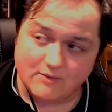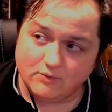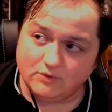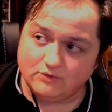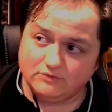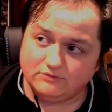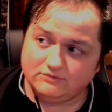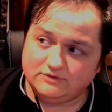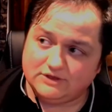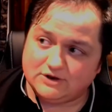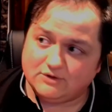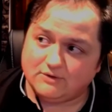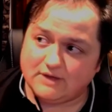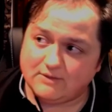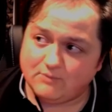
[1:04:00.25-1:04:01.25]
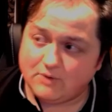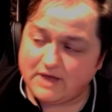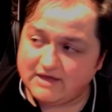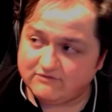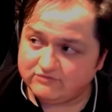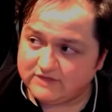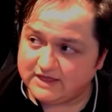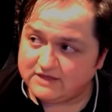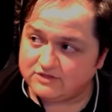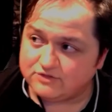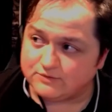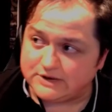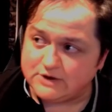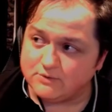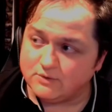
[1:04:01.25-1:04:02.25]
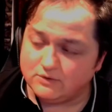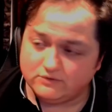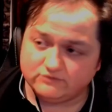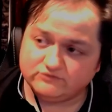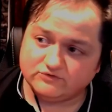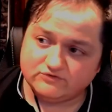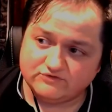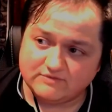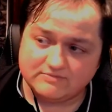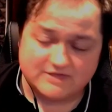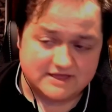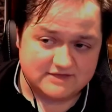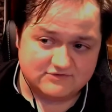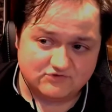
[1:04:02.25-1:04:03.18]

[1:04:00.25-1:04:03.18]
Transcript: will have like a 3-year-old or something.